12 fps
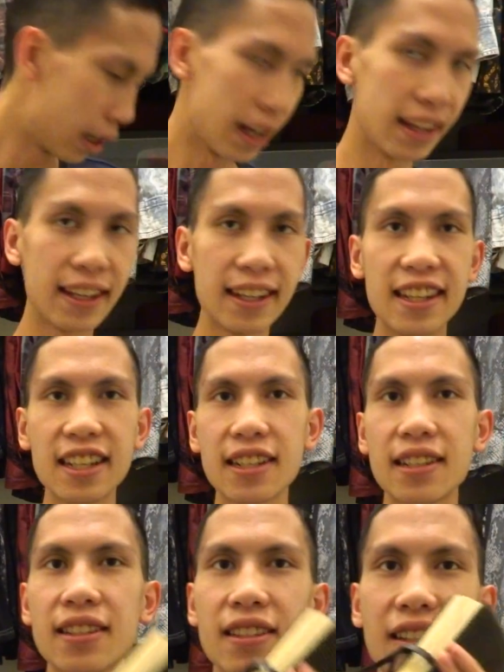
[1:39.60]
And then
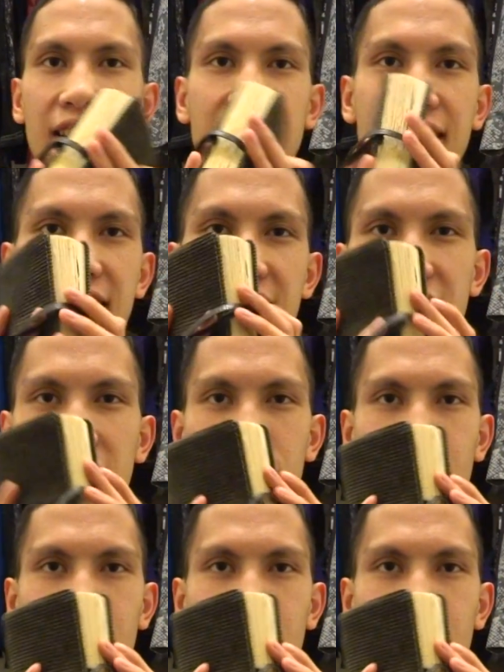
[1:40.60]
this little